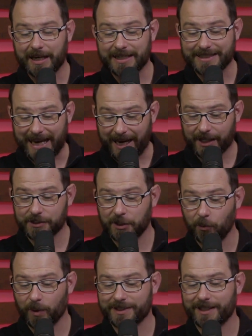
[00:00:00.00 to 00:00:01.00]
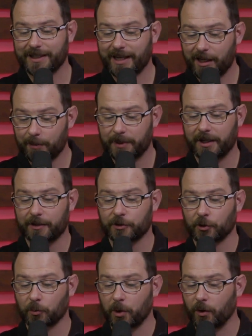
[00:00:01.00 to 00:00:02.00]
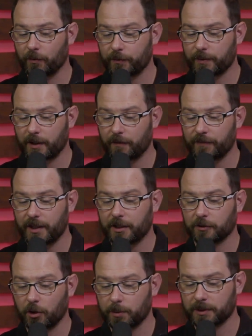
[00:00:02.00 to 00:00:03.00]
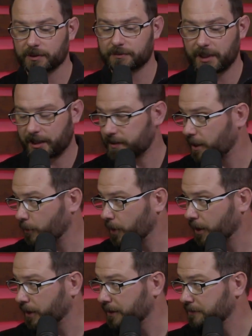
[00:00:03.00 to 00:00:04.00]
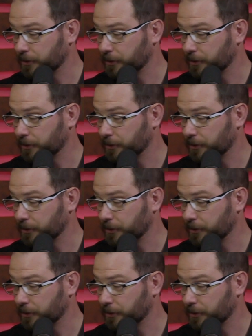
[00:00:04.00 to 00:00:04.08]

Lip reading: is actually what's inhibiting the growth of the global data center market.